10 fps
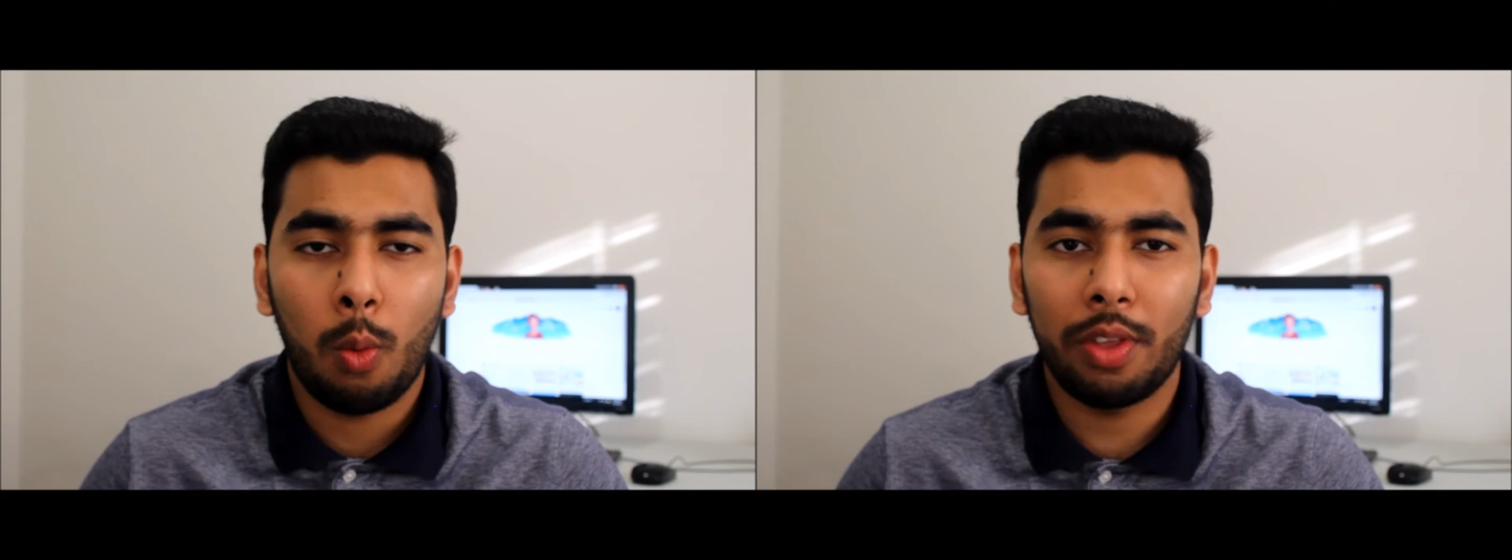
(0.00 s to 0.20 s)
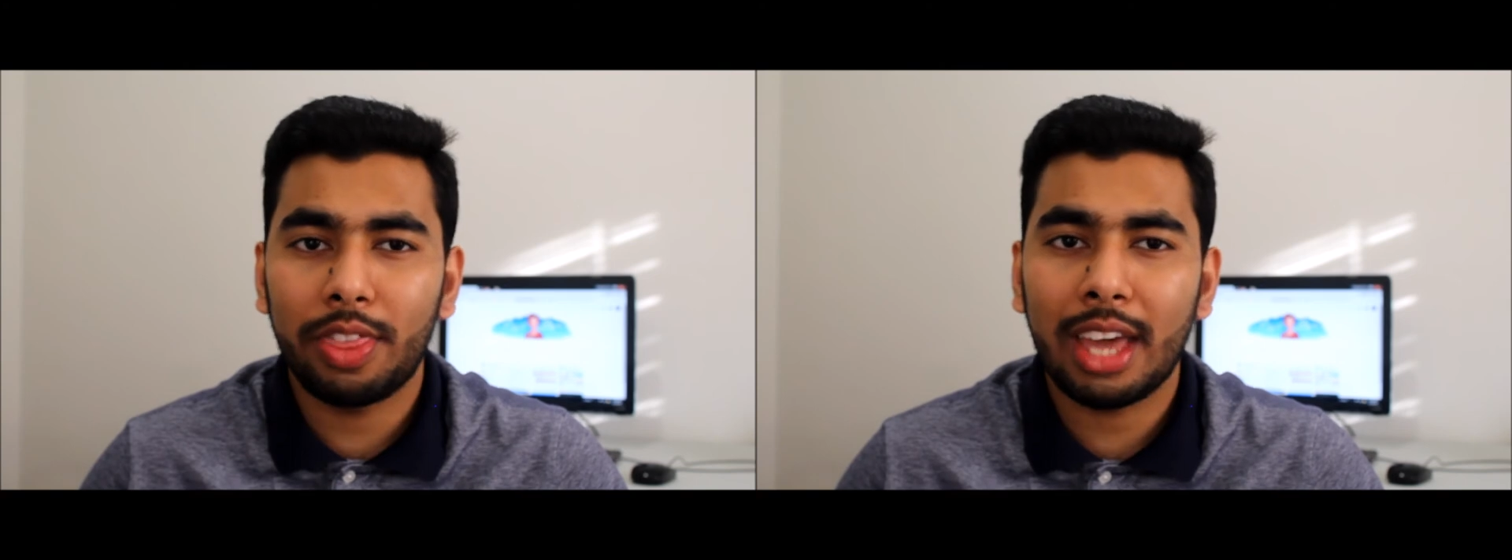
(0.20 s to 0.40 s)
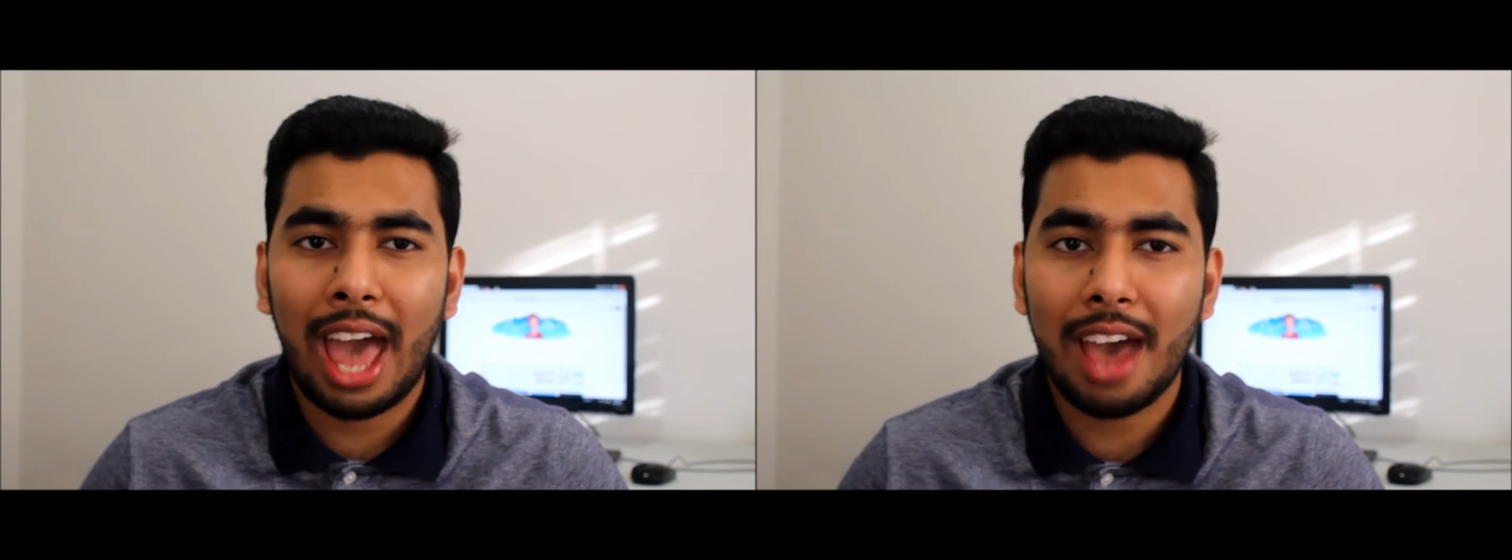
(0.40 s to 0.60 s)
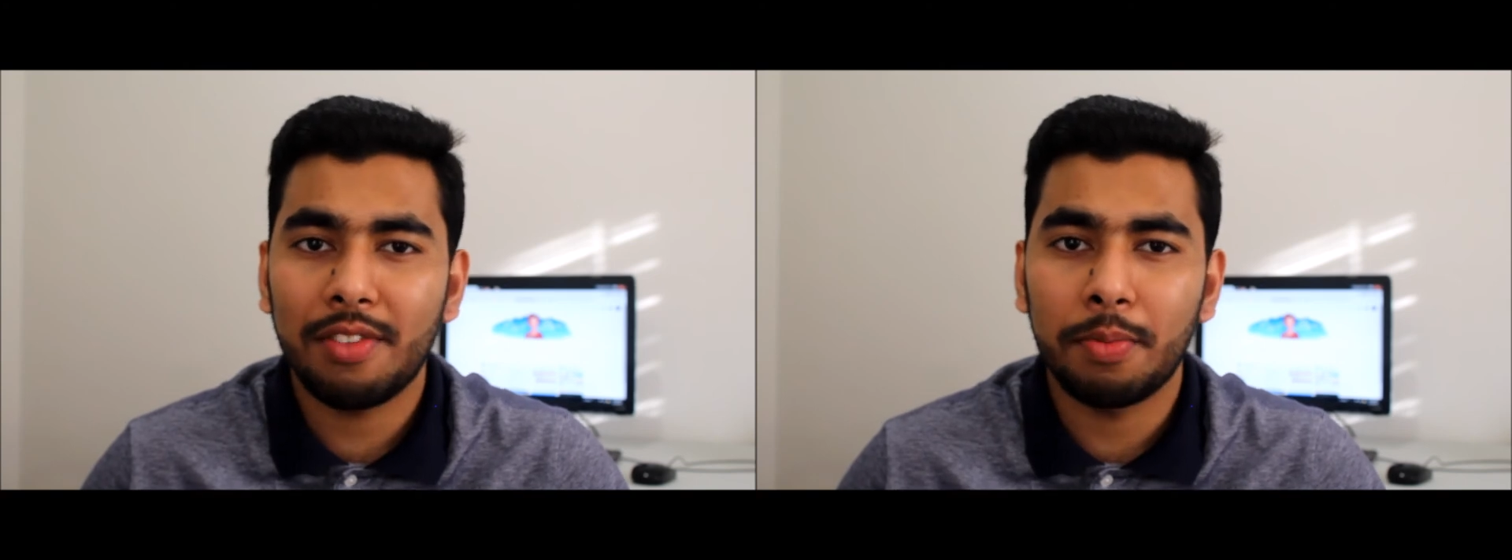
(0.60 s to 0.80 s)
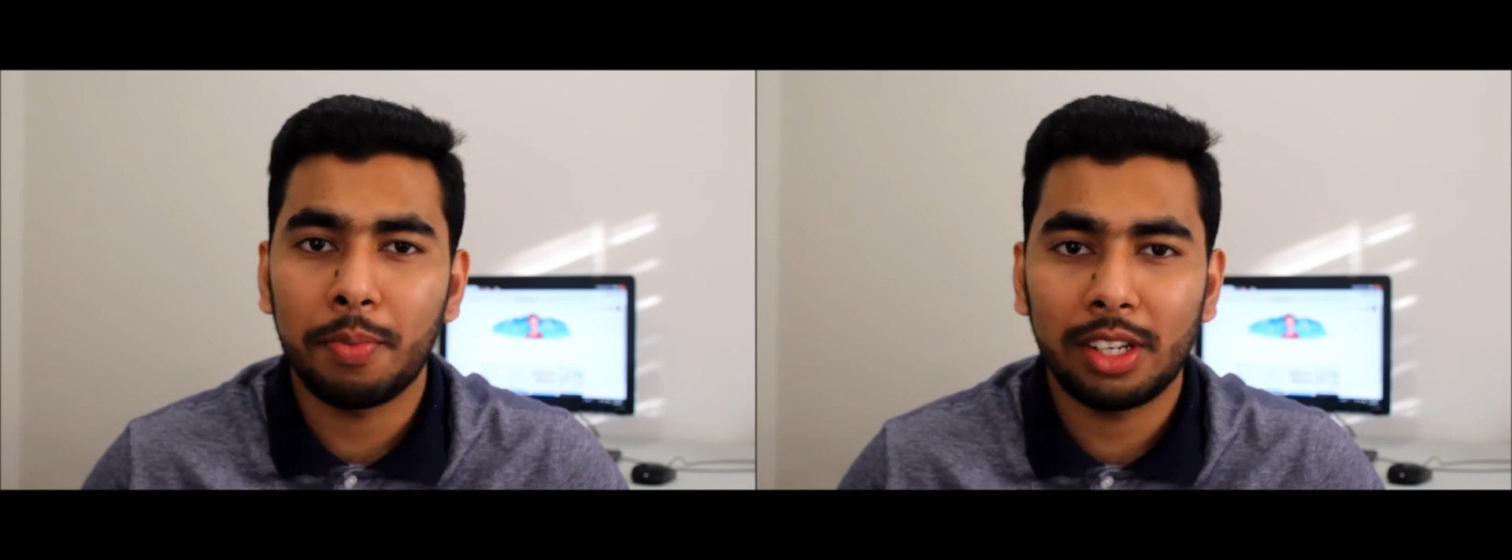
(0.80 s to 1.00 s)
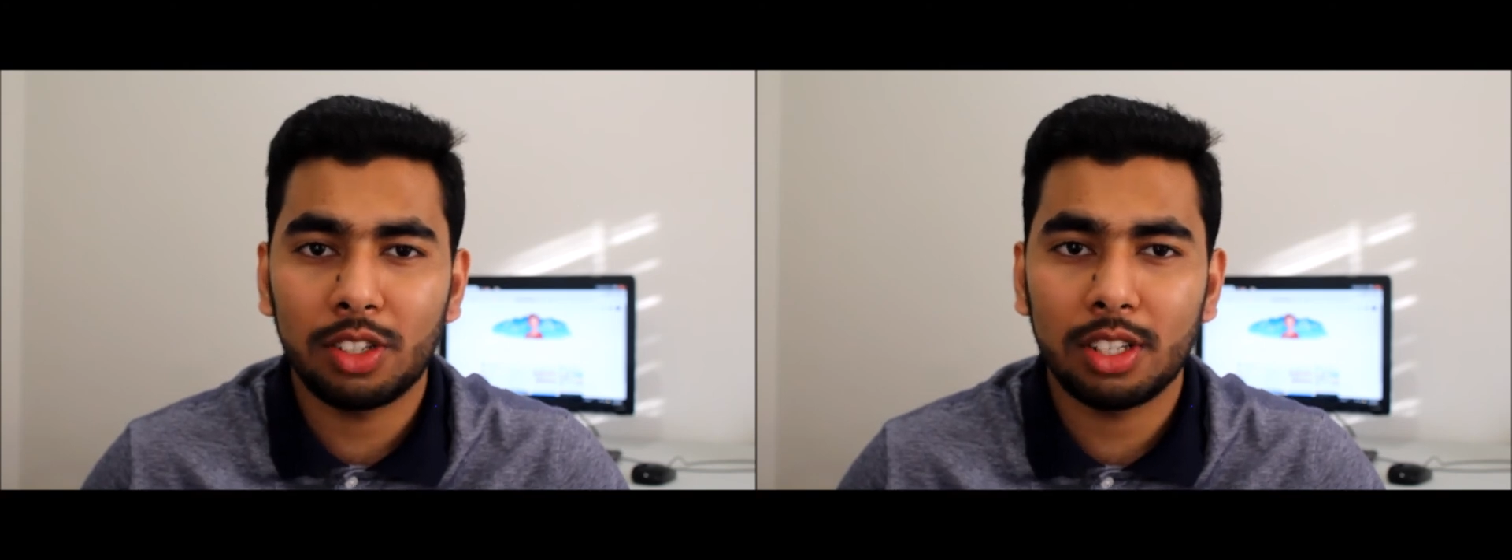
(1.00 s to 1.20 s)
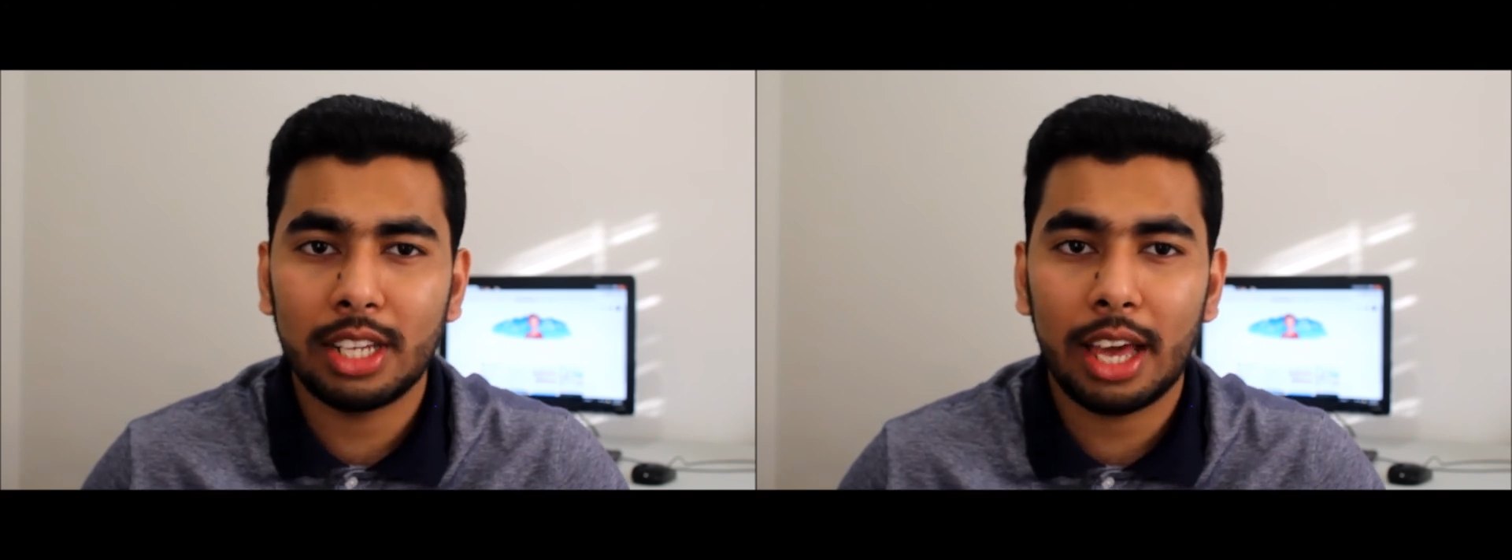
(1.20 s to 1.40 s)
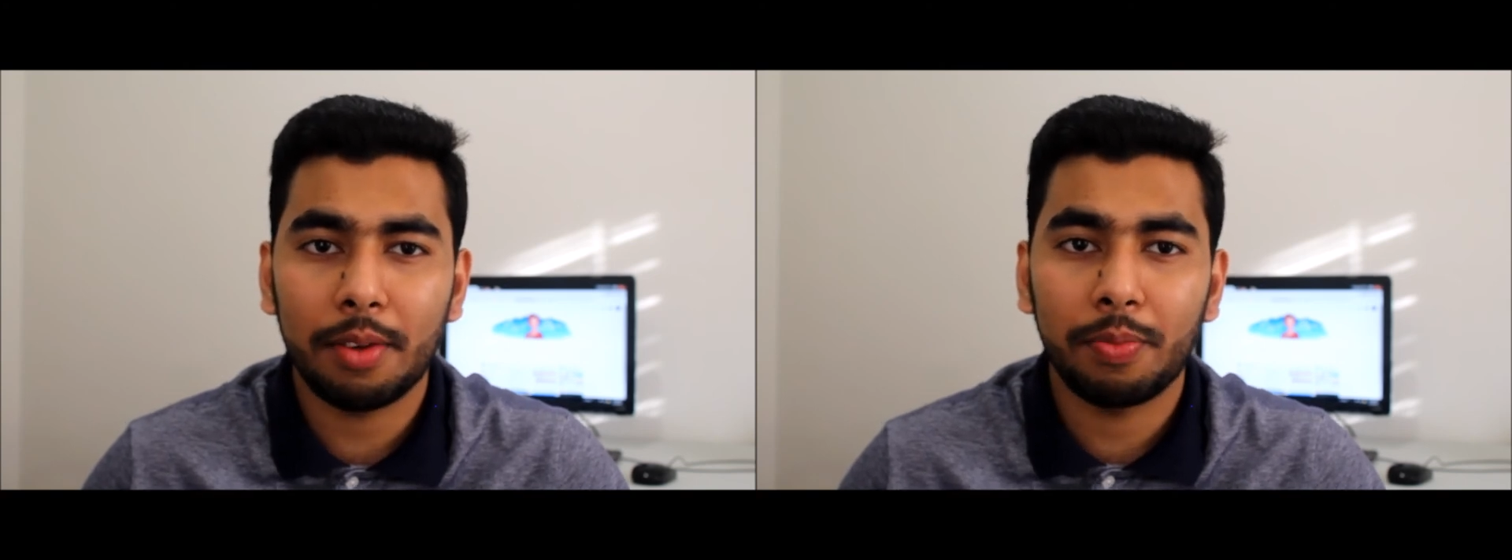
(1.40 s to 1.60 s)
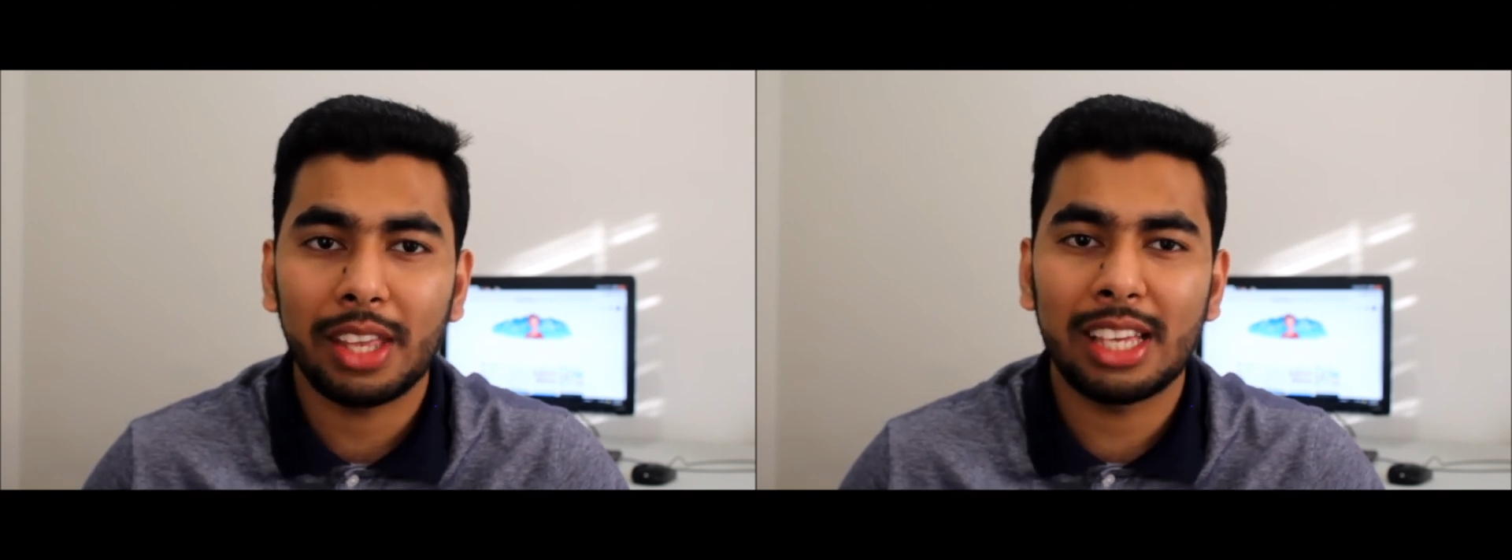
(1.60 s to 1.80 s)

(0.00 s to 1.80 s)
One thing I haven't mentioned yet